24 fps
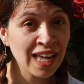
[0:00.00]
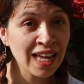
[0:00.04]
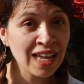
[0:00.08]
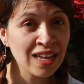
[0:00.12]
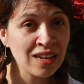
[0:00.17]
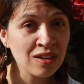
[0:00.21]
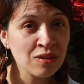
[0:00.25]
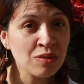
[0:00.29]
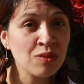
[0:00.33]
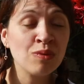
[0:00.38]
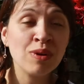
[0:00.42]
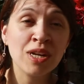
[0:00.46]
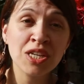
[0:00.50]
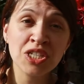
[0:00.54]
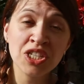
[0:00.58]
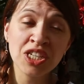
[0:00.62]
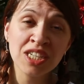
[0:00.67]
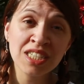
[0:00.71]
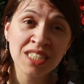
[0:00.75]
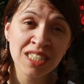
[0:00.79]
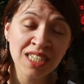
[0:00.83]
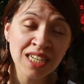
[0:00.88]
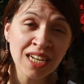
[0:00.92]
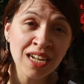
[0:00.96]
that is to
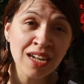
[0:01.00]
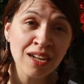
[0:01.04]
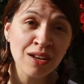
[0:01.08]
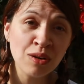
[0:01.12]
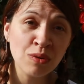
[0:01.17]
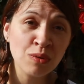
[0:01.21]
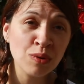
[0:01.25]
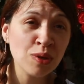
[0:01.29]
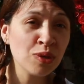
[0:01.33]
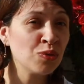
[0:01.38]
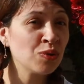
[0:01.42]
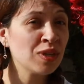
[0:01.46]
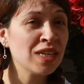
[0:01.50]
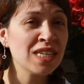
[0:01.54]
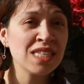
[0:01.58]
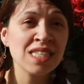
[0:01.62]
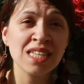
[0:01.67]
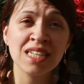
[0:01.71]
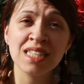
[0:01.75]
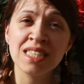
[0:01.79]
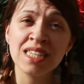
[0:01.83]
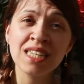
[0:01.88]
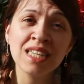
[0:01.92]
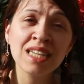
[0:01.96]
have so many
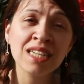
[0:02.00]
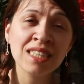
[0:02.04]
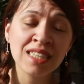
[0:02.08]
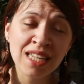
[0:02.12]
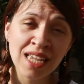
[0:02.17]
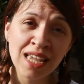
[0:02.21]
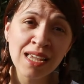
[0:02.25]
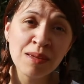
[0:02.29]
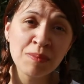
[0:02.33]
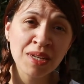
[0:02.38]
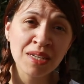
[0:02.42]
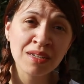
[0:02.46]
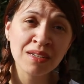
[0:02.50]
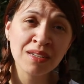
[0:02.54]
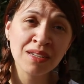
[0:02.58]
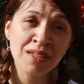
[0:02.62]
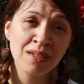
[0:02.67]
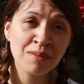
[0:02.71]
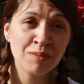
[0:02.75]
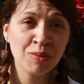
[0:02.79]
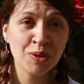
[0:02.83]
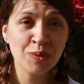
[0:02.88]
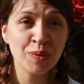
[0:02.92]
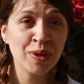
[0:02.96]
people hear about
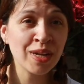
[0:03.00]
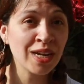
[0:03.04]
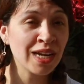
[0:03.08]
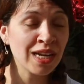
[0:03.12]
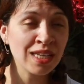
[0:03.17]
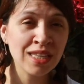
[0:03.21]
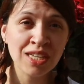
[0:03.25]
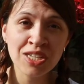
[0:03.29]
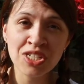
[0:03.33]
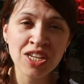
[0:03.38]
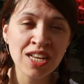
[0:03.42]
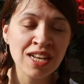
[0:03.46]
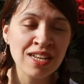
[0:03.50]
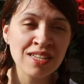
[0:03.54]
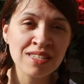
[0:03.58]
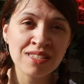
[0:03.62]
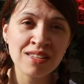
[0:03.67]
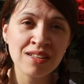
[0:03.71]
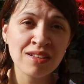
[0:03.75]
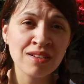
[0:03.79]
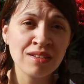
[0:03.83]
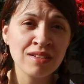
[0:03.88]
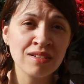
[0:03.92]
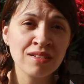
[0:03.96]
Jesus and believe in
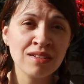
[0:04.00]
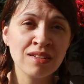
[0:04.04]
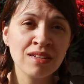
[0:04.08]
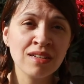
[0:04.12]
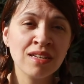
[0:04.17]
him.